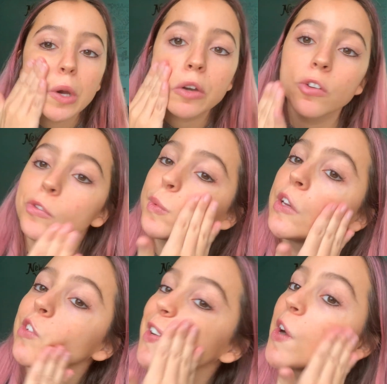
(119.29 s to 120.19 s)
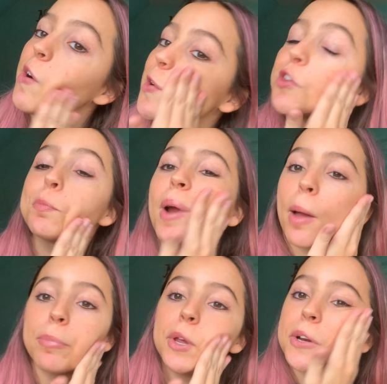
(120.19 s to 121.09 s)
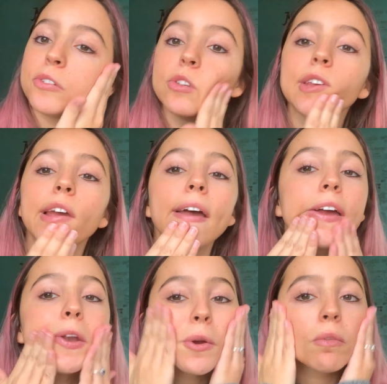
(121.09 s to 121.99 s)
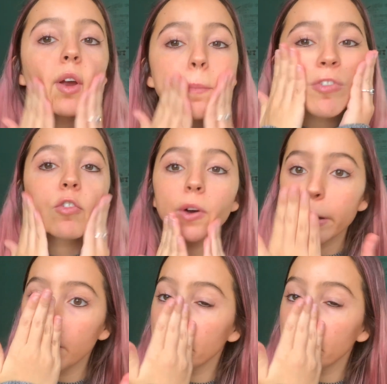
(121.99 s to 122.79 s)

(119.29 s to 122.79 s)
Just make sure to always prep your skin right before you